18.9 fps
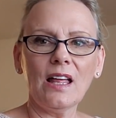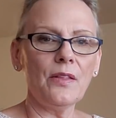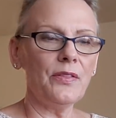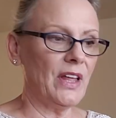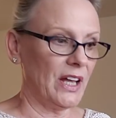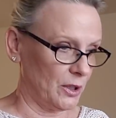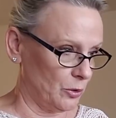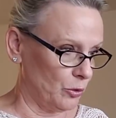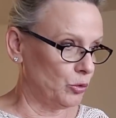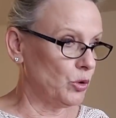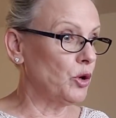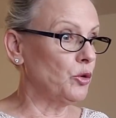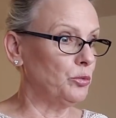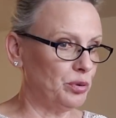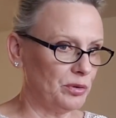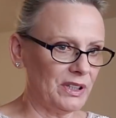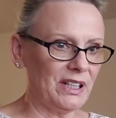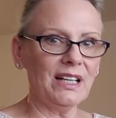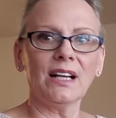that will
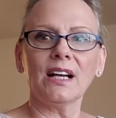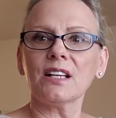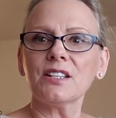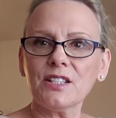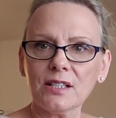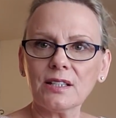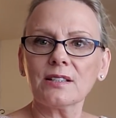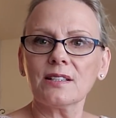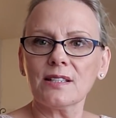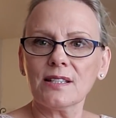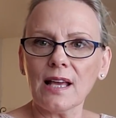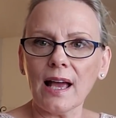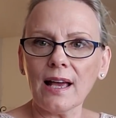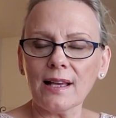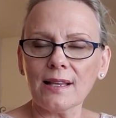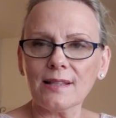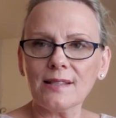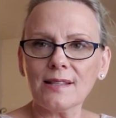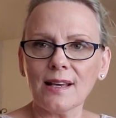bring us
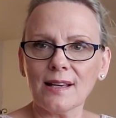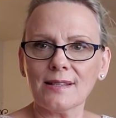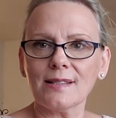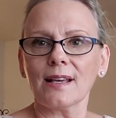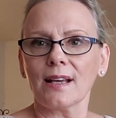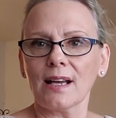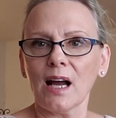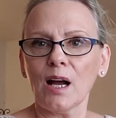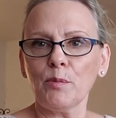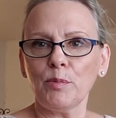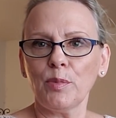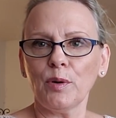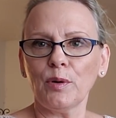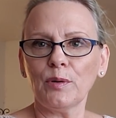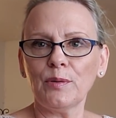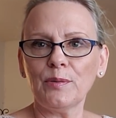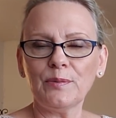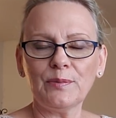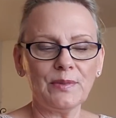success as a
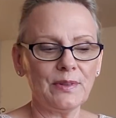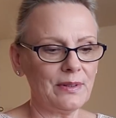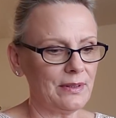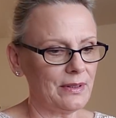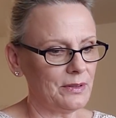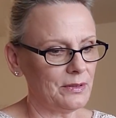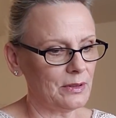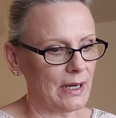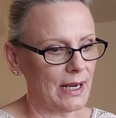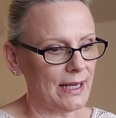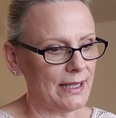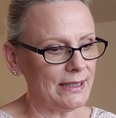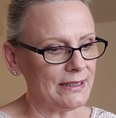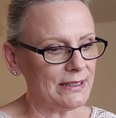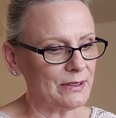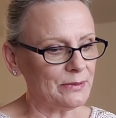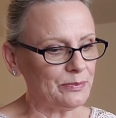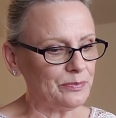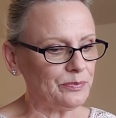couple,
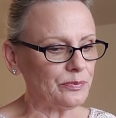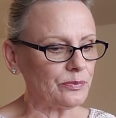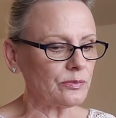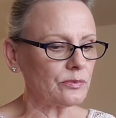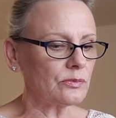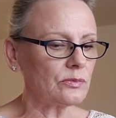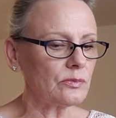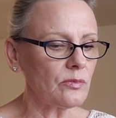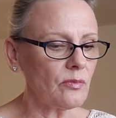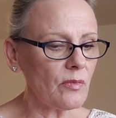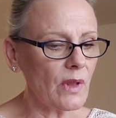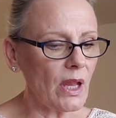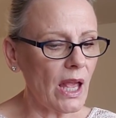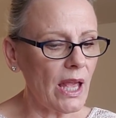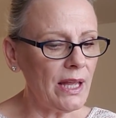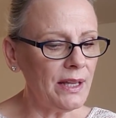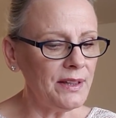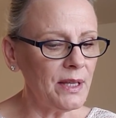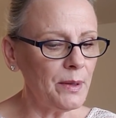right?
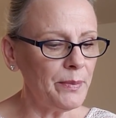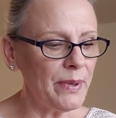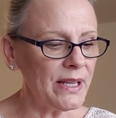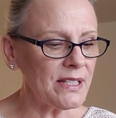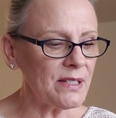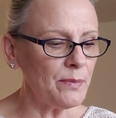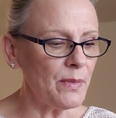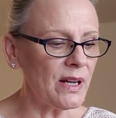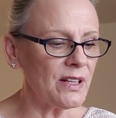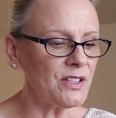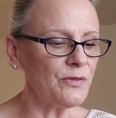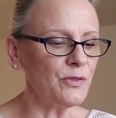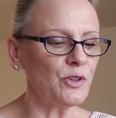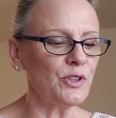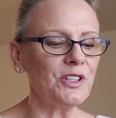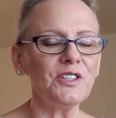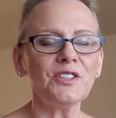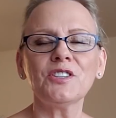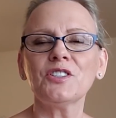And the best months
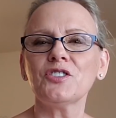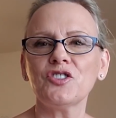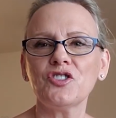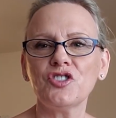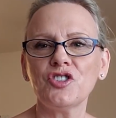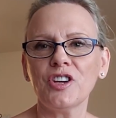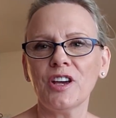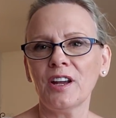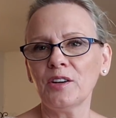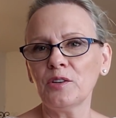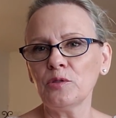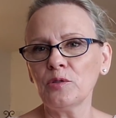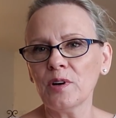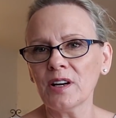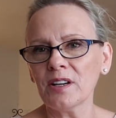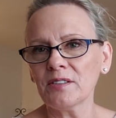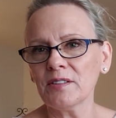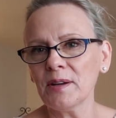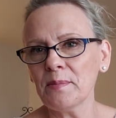for this is
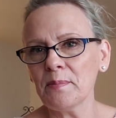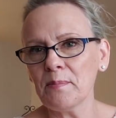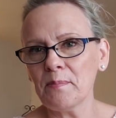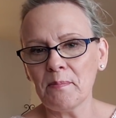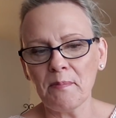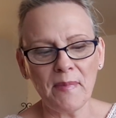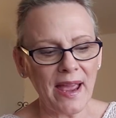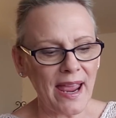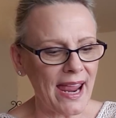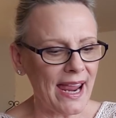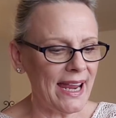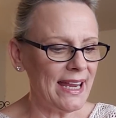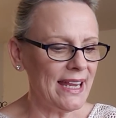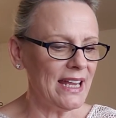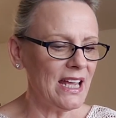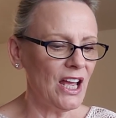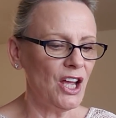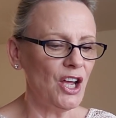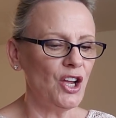January,
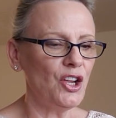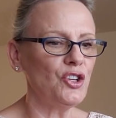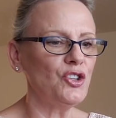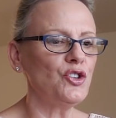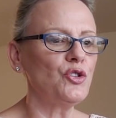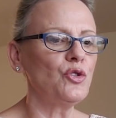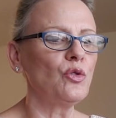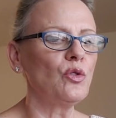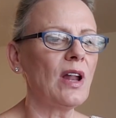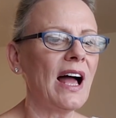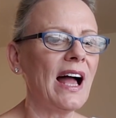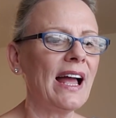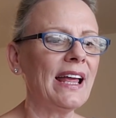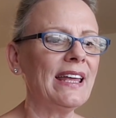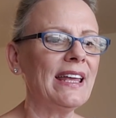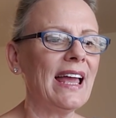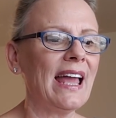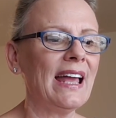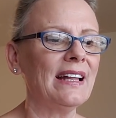May,
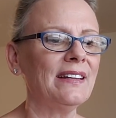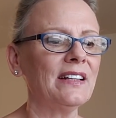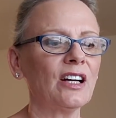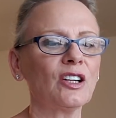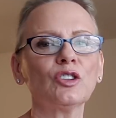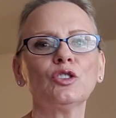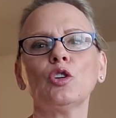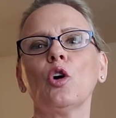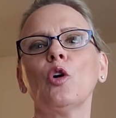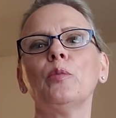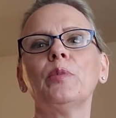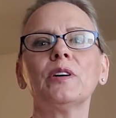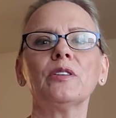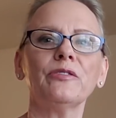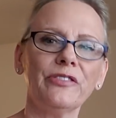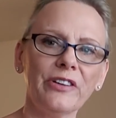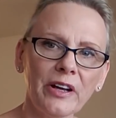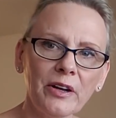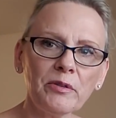July, and October.
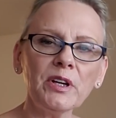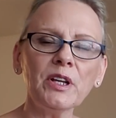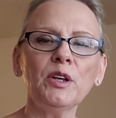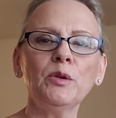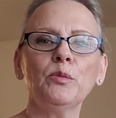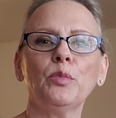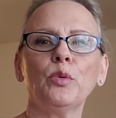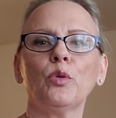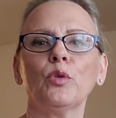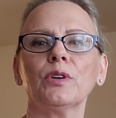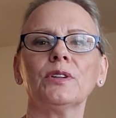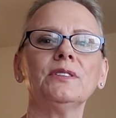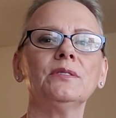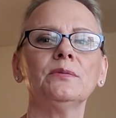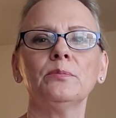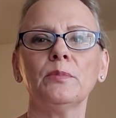Very important